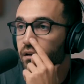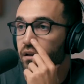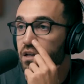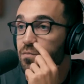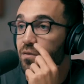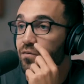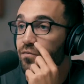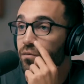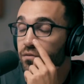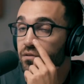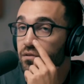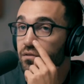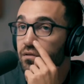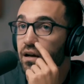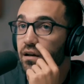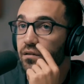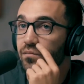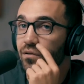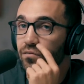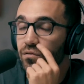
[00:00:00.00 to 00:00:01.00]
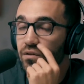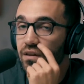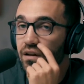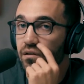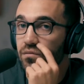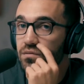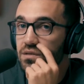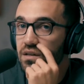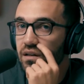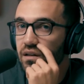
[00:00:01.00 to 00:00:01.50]
because before that,
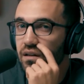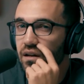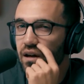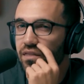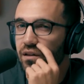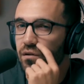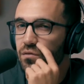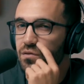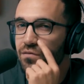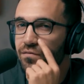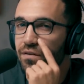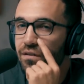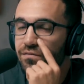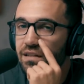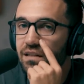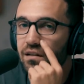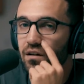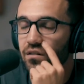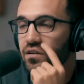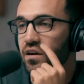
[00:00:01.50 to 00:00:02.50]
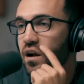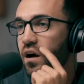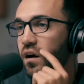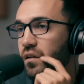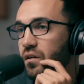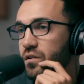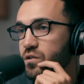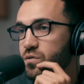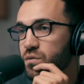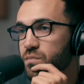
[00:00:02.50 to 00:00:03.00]
it was like, I think it was
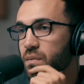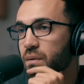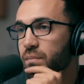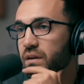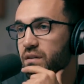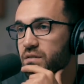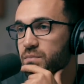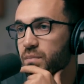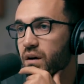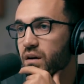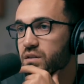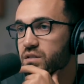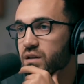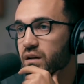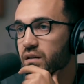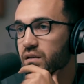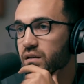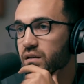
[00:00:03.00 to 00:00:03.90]
$1,500 was my biggest project.